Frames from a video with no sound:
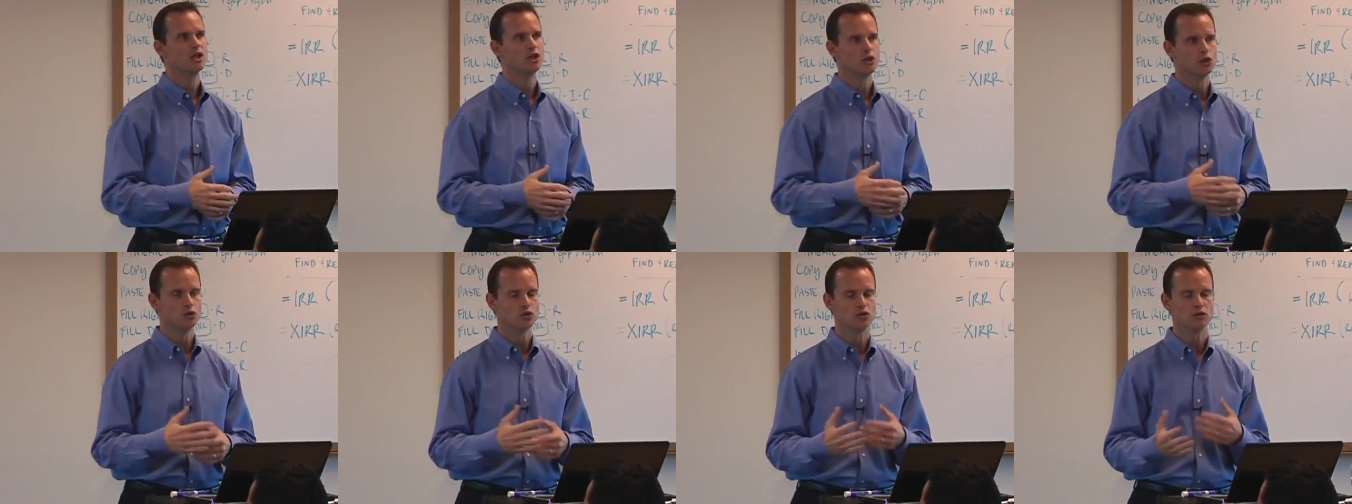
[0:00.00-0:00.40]

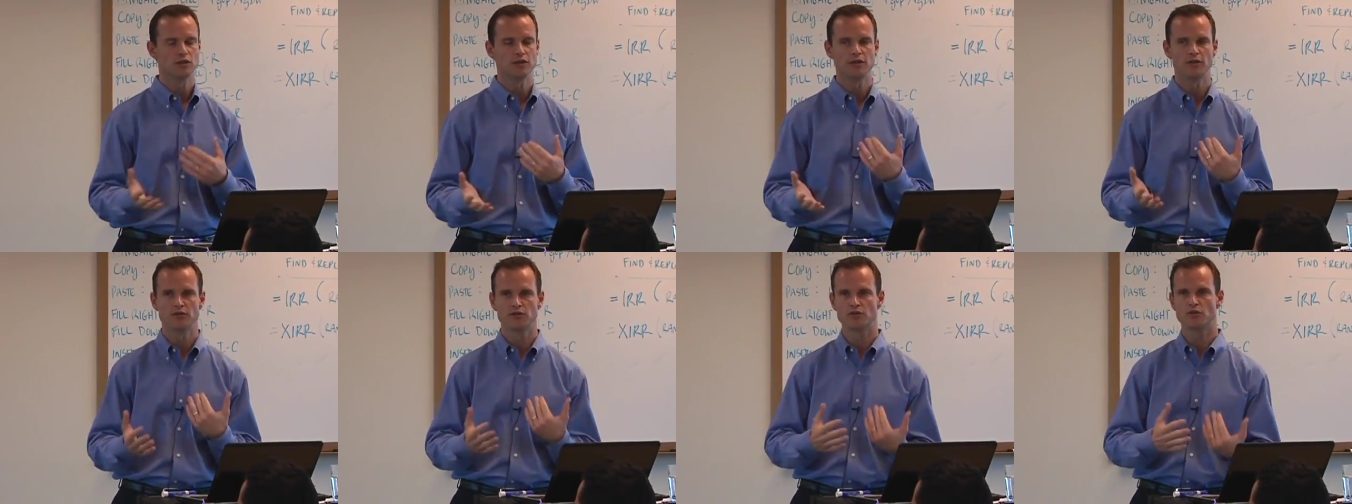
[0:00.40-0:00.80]

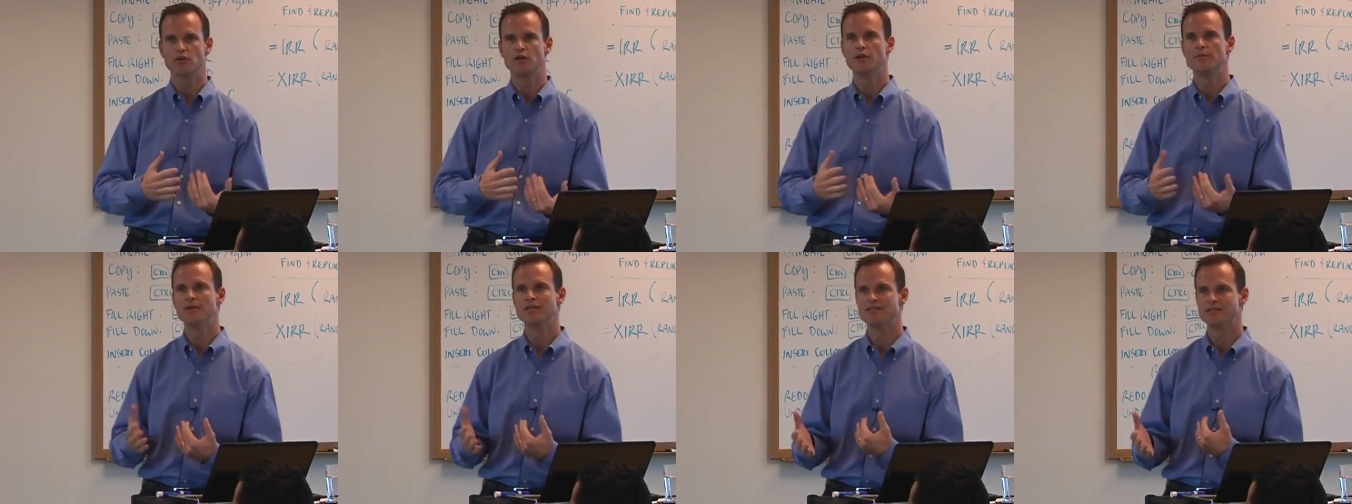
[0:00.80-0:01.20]
Usually there's
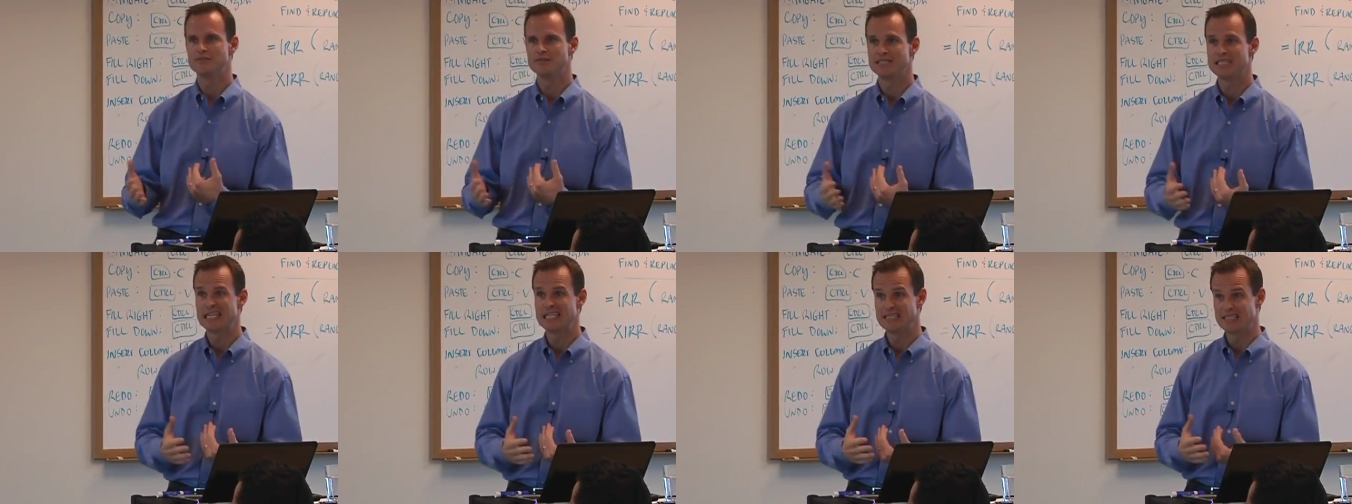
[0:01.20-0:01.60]
going to be some
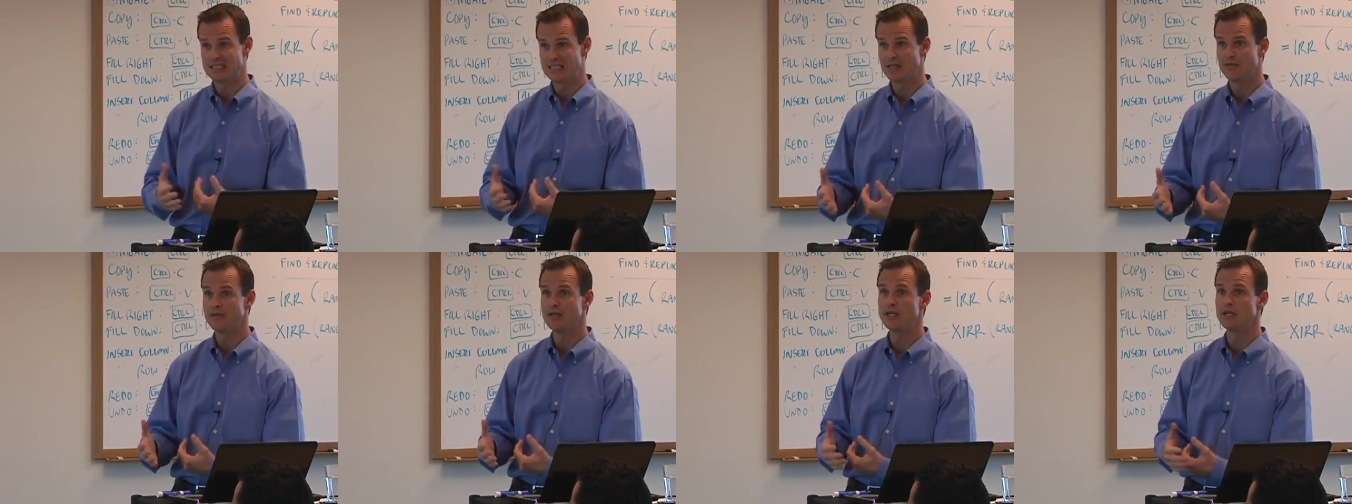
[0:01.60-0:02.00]

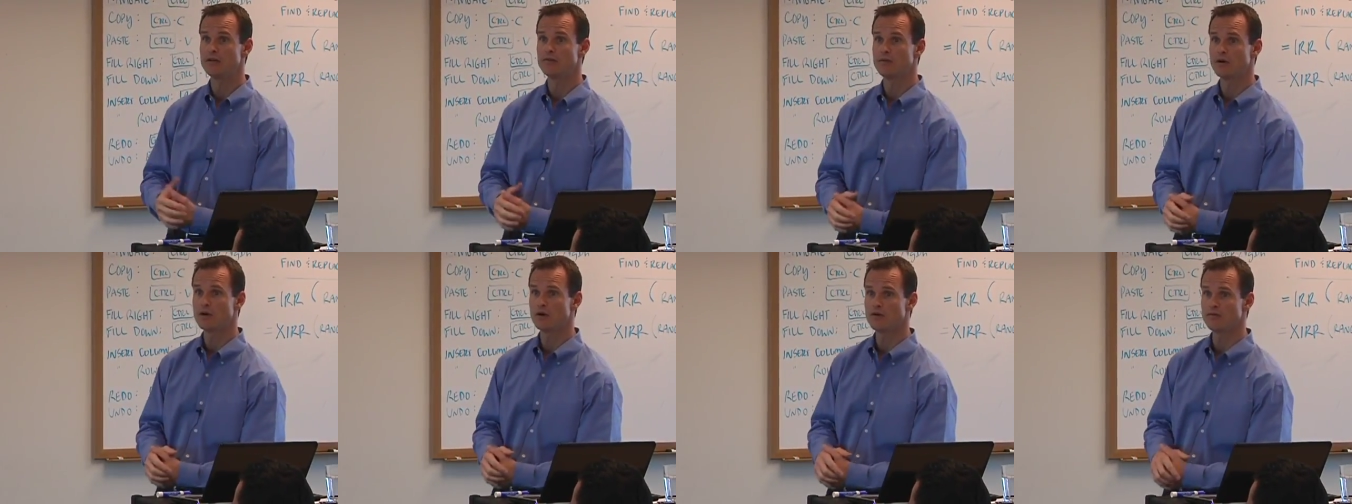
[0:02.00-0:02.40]
sensitivity
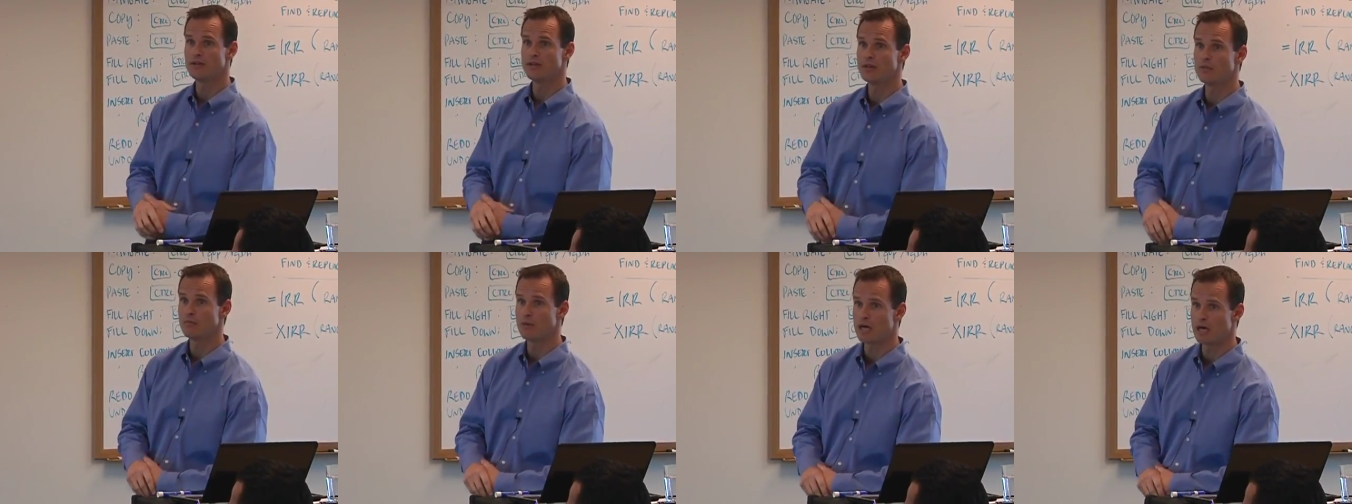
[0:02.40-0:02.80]
involved
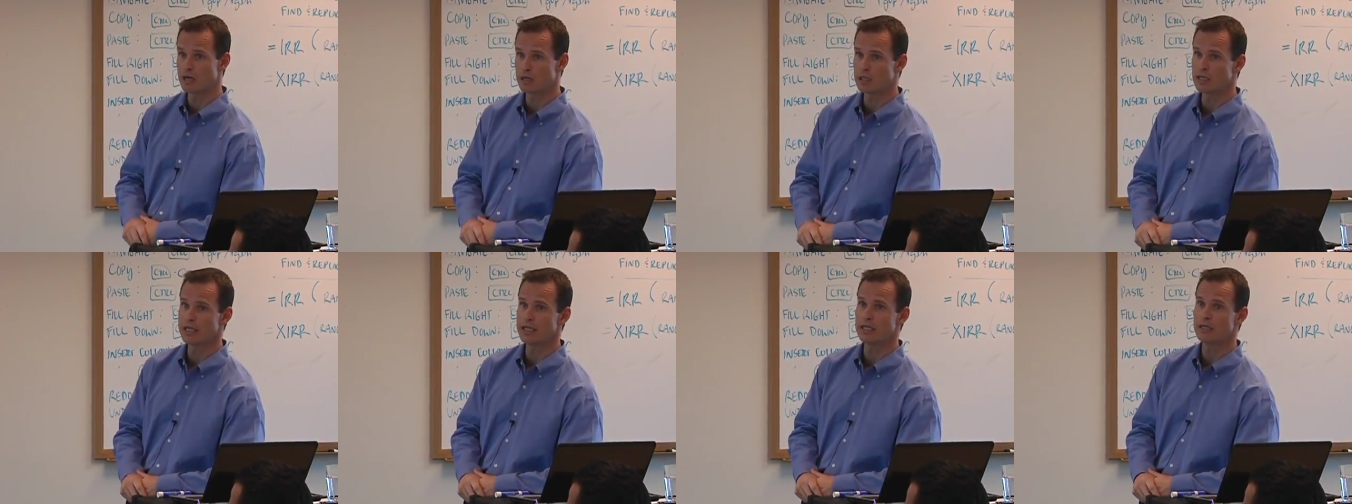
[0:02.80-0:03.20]
in the
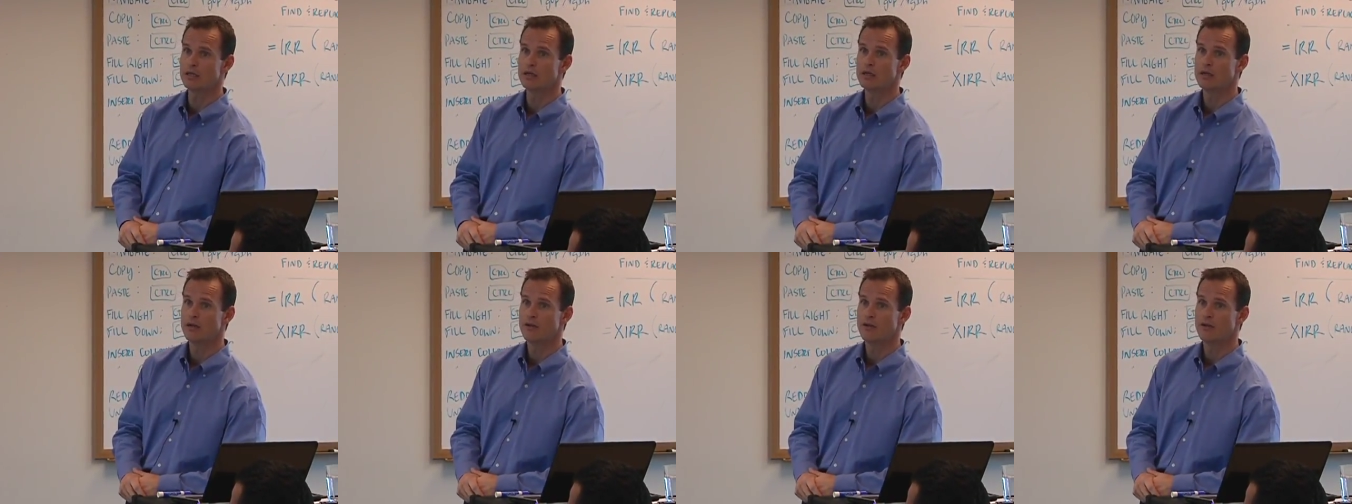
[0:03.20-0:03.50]
modeling.